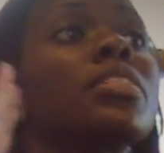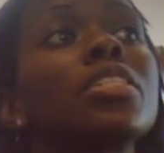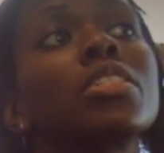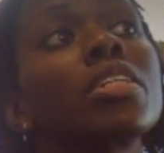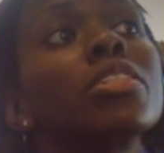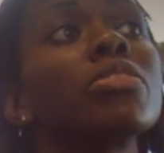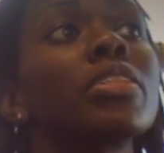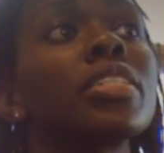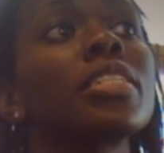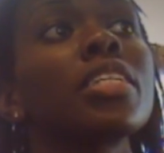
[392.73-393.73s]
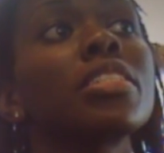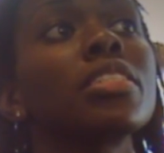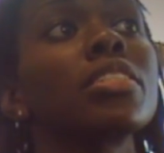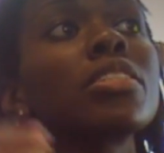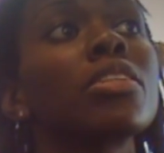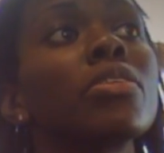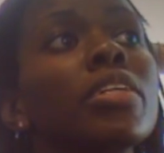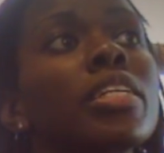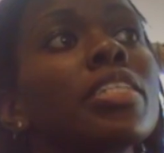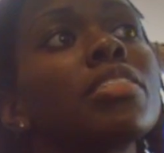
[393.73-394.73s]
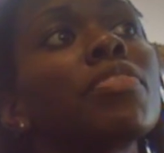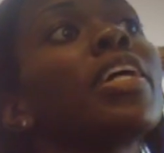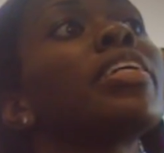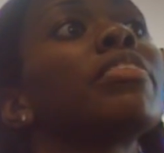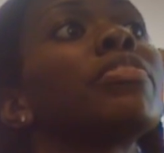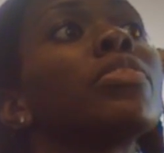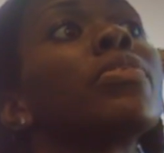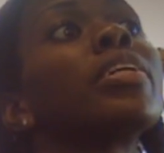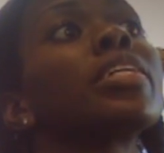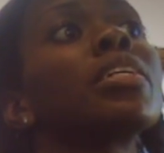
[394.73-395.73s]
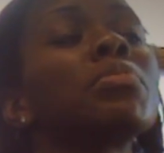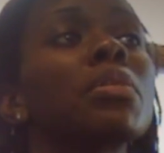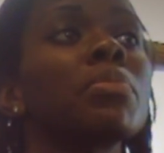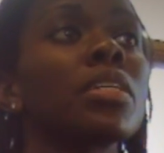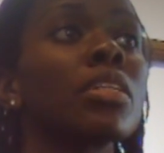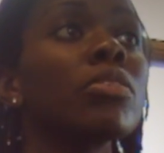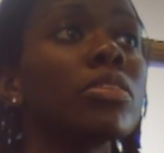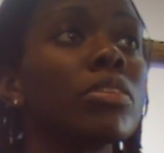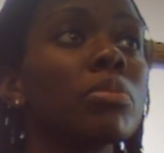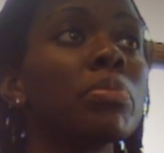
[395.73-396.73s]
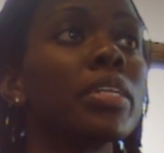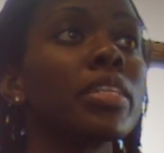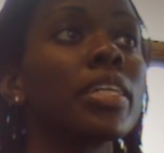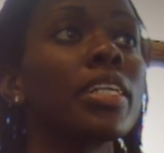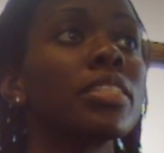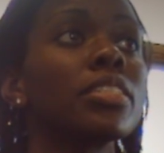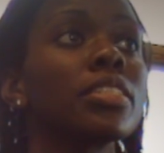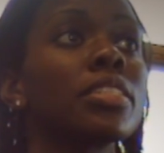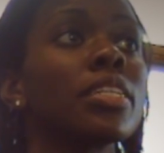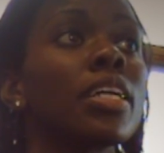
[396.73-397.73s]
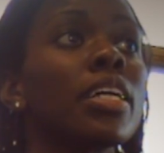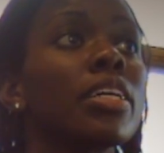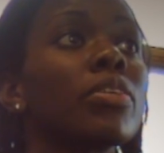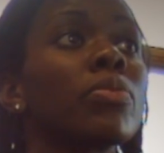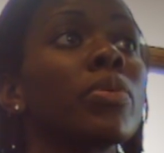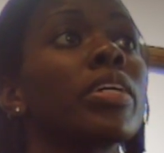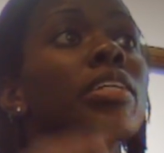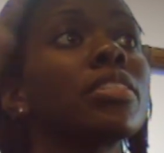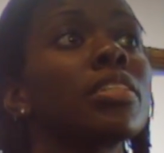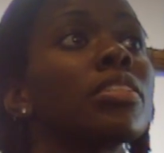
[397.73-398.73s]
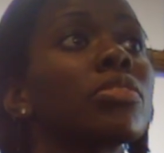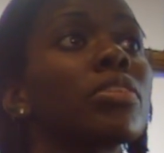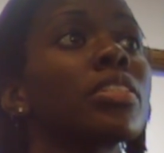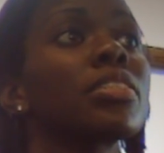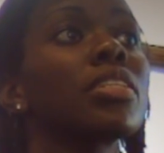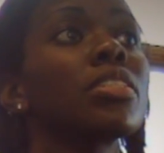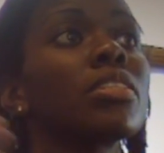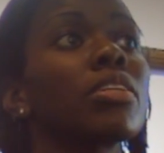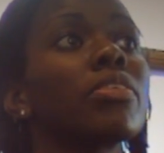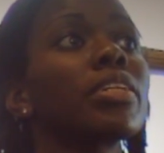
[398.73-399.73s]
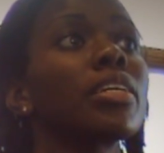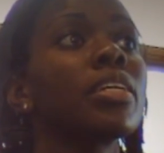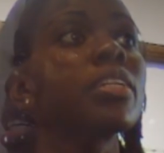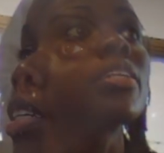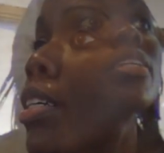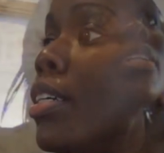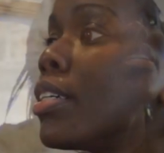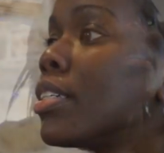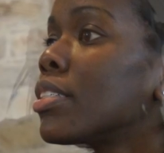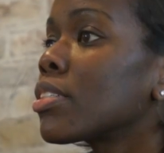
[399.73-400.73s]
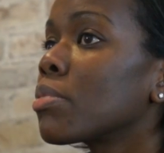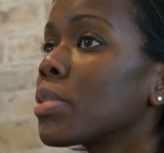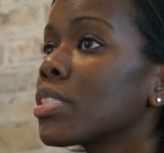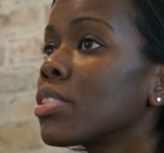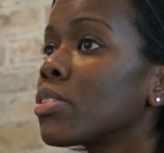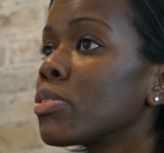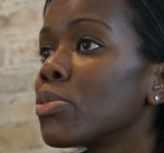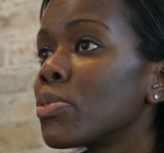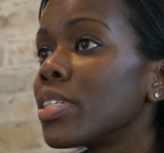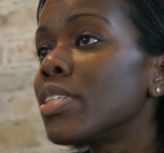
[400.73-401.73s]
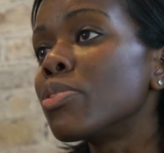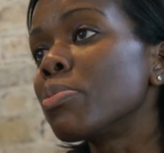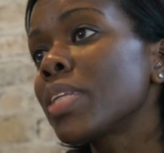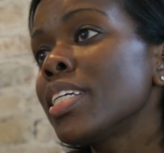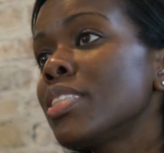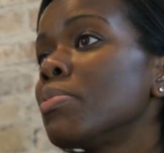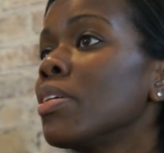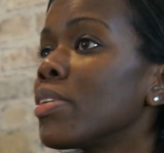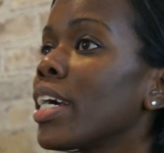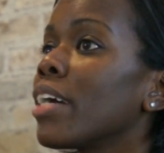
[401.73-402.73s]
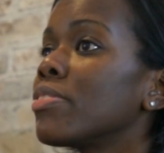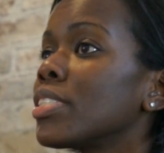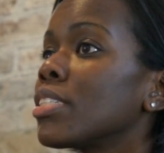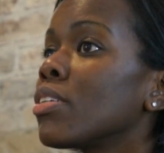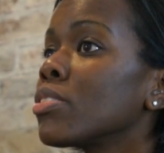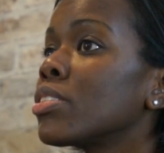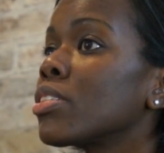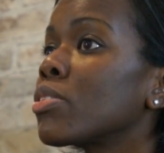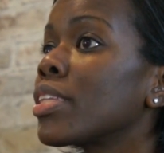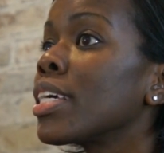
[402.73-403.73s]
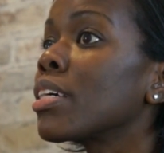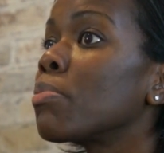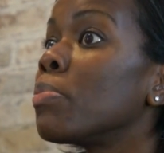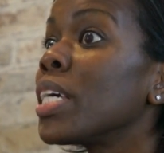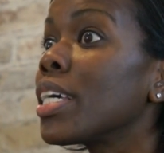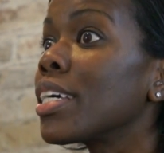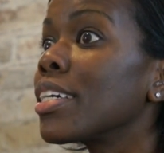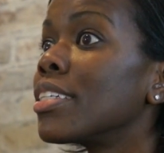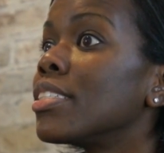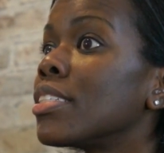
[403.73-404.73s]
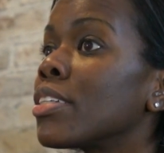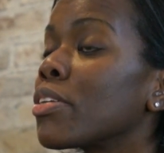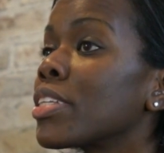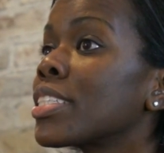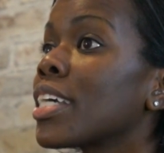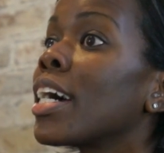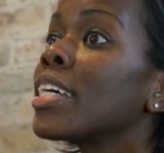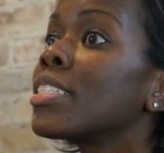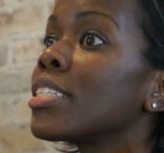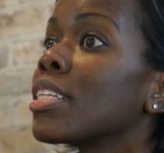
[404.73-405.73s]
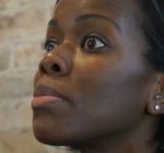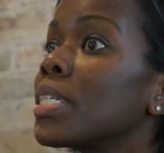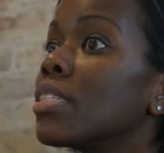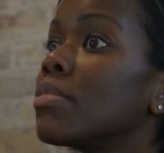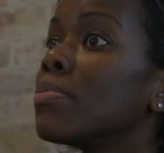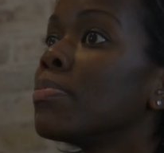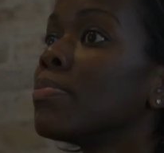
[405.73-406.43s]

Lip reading: such a large organization. So it's fine if you want to keep something local, but that's just not where I see this organization going. And so the person who would replace me would have to also think big. You know, the sky is the limit.